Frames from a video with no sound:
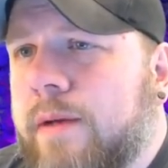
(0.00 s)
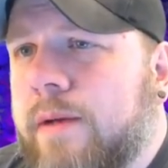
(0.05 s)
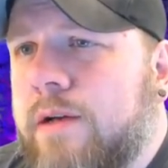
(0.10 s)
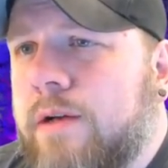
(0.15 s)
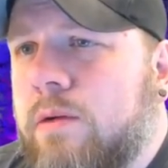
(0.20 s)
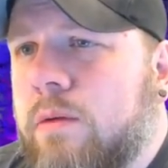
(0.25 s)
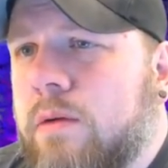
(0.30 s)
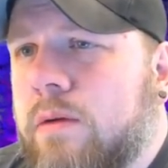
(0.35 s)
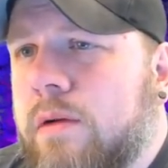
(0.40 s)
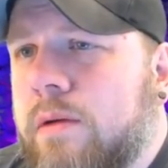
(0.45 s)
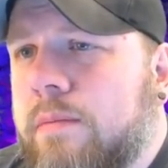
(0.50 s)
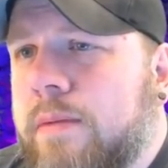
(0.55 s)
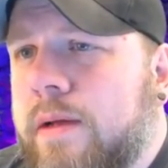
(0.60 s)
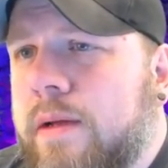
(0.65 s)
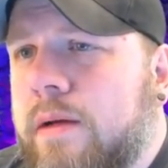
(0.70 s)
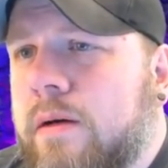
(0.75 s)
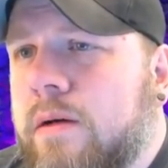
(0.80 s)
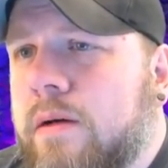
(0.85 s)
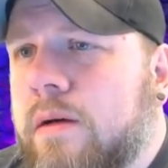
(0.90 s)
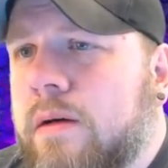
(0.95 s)
ignore the
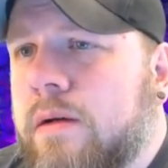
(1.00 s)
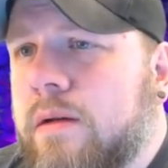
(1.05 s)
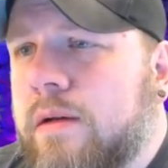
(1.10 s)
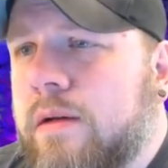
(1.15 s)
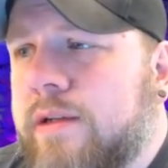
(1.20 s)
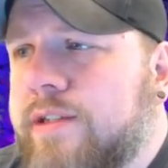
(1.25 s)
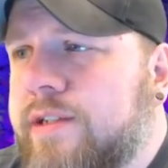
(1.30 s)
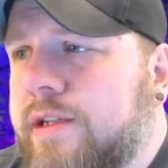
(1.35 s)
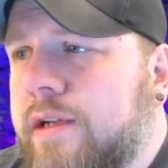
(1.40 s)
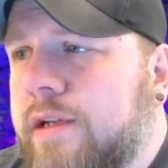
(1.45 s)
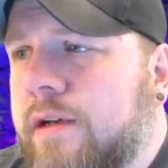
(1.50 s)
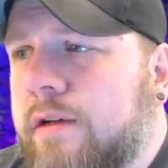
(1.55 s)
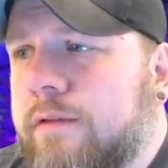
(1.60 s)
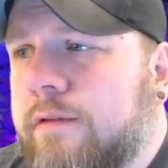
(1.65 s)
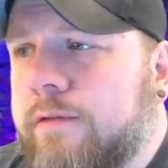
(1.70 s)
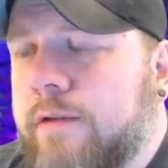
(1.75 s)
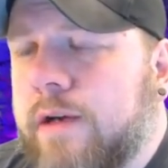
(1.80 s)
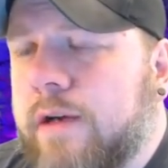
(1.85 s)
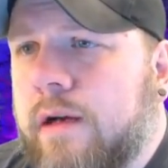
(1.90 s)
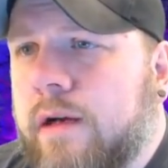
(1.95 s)
PR and the CL
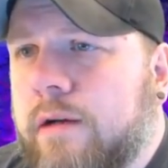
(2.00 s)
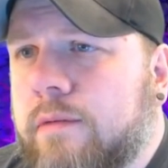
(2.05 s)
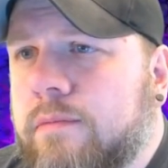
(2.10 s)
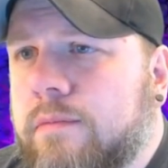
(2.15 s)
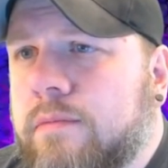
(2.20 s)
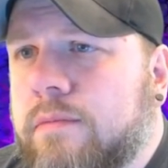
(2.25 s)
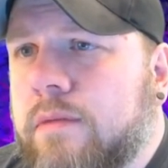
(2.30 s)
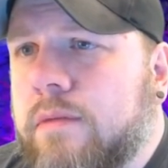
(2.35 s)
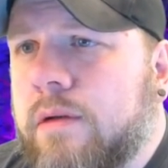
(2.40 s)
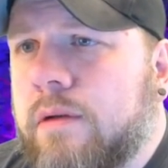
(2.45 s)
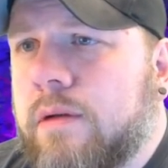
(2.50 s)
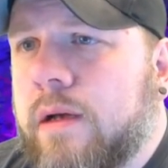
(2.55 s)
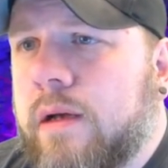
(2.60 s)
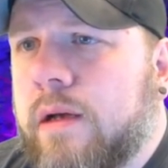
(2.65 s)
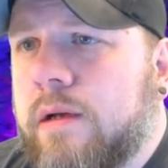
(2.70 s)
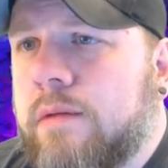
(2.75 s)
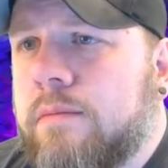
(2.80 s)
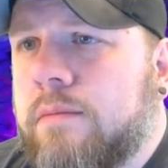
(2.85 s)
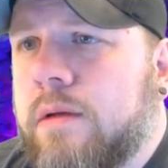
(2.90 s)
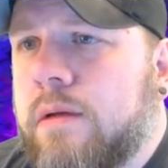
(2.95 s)
for now,
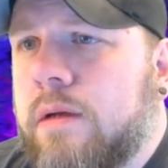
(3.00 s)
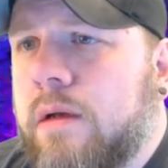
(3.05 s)
okay,